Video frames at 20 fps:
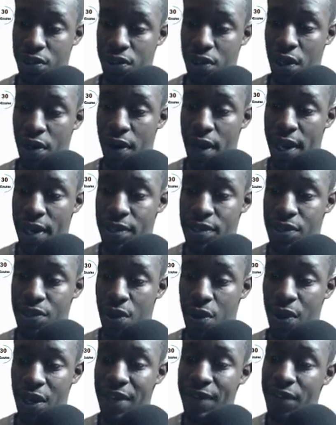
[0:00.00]
All right.
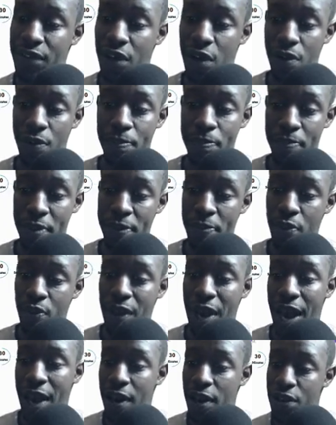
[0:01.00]
So even though people
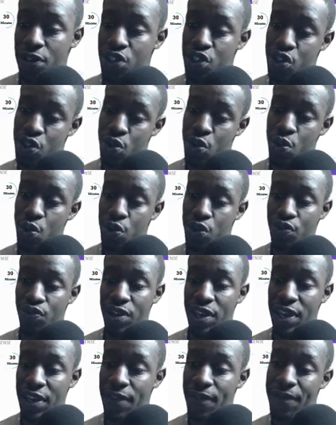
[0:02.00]
got a 2,
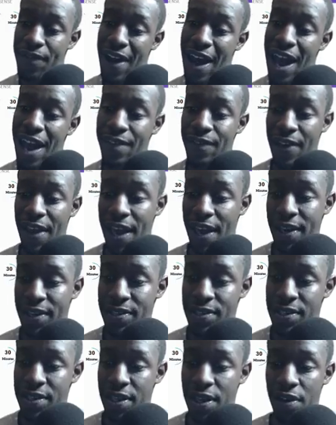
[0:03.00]
3,
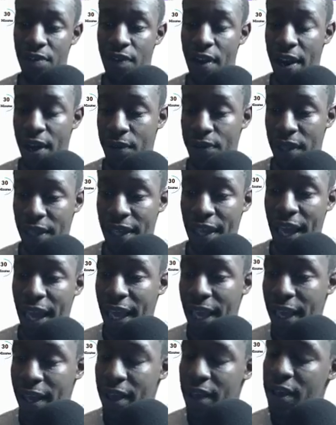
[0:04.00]
5x right out the gate,